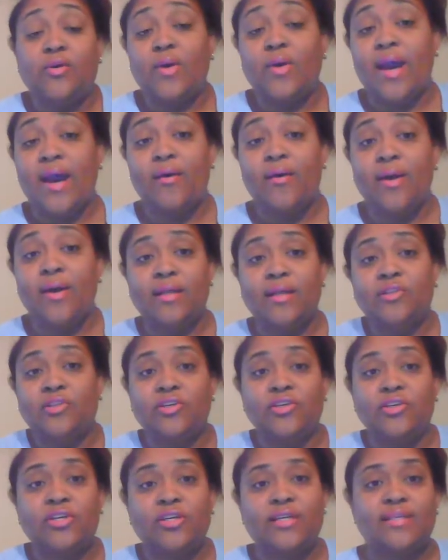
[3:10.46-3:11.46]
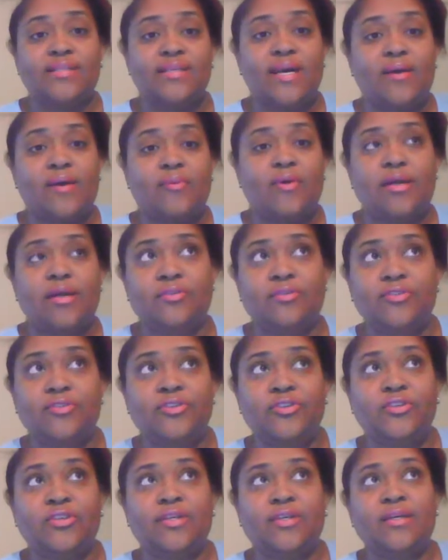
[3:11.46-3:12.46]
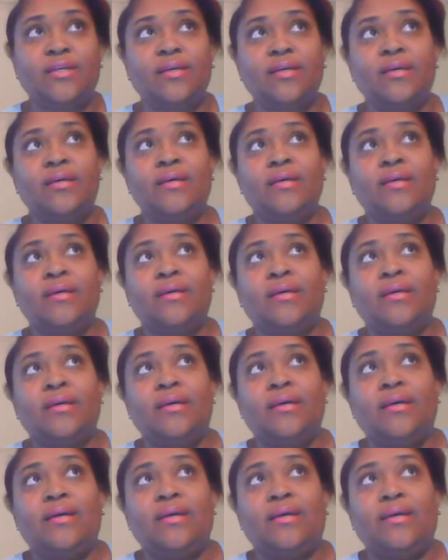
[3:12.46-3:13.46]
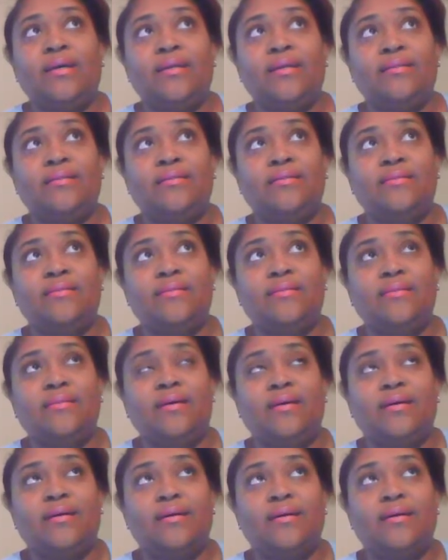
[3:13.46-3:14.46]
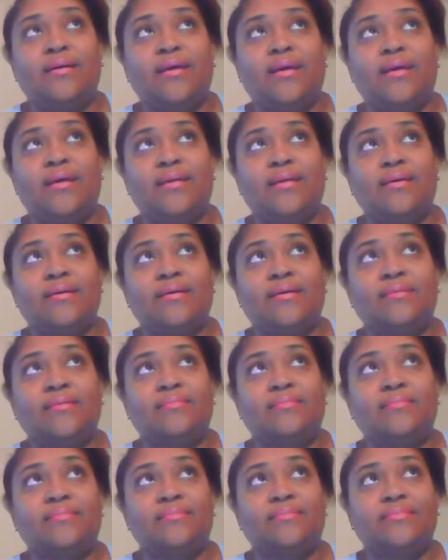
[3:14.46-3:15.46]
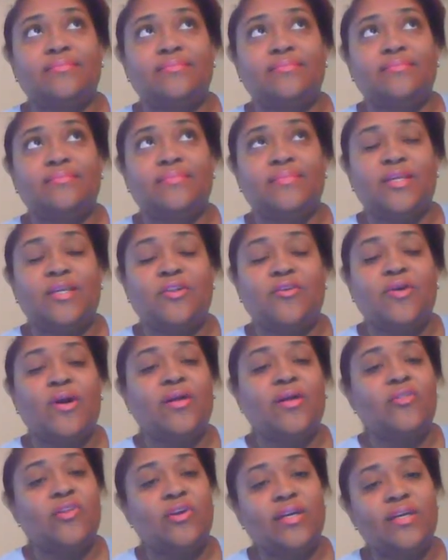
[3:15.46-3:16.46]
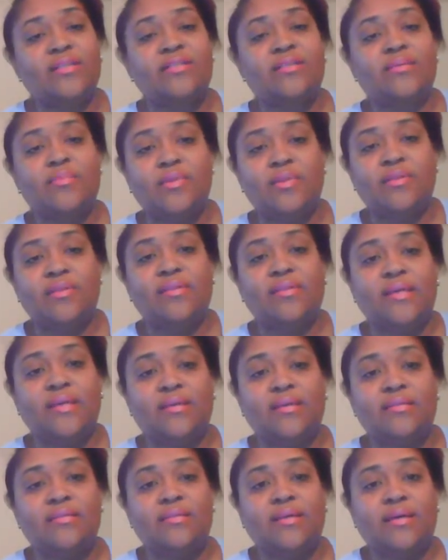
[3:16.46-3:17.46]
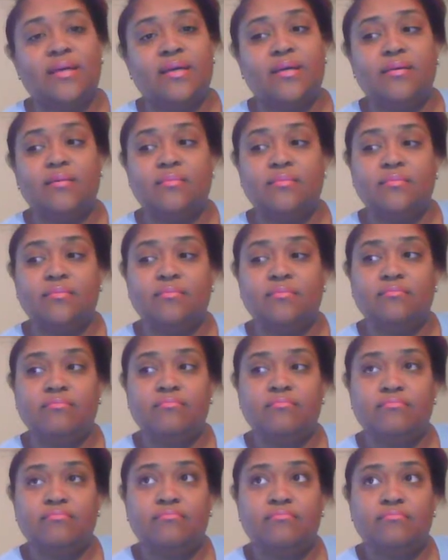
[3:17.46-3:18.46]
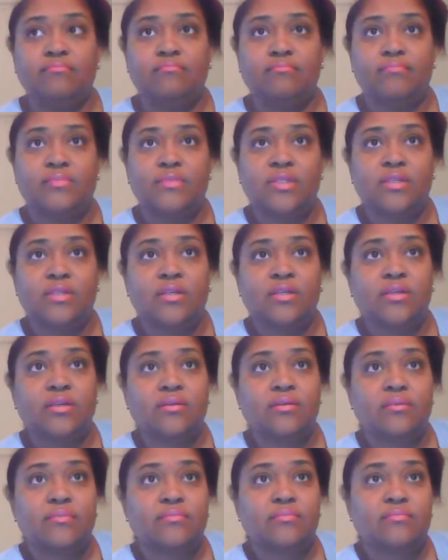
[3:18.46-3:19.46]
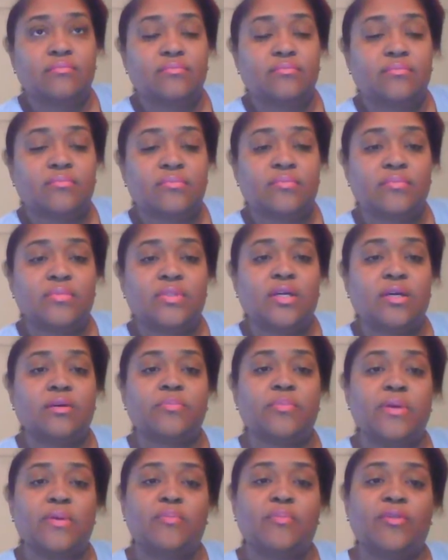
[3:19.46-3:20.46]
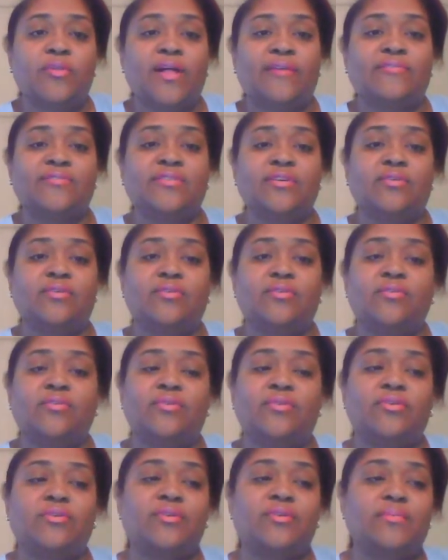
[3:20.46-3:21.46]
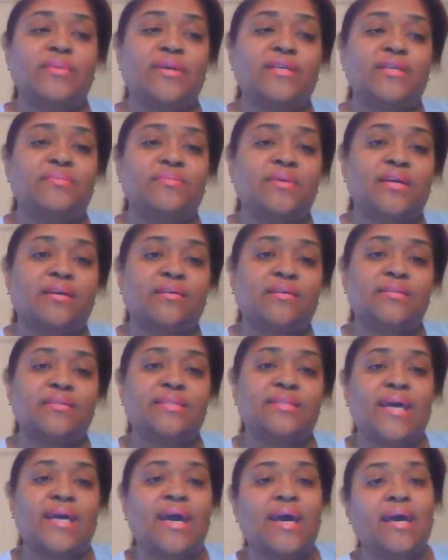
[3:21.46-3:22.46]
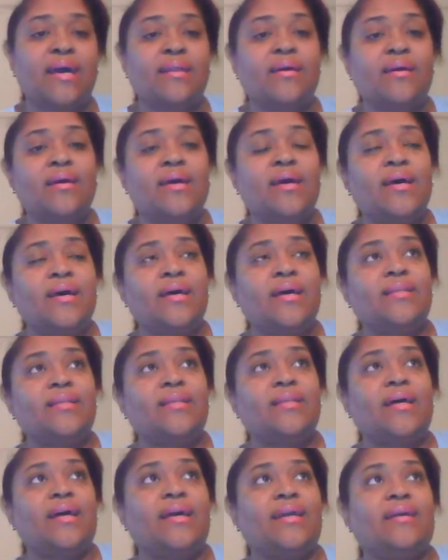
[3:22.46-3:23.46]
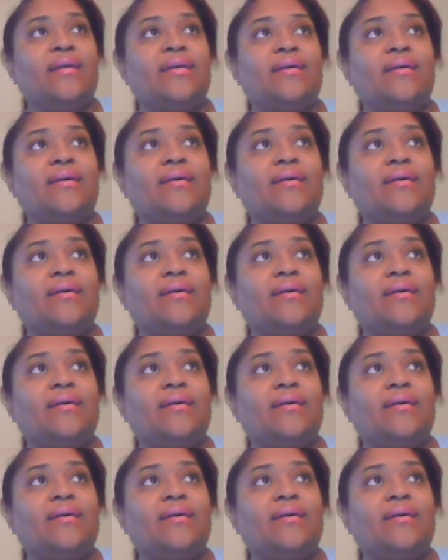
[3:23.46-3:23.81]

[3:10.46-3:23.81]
how I look is how I look, it's kind of, I look at some of the things that young young people have to go through, and it makes me kind of sad. Like,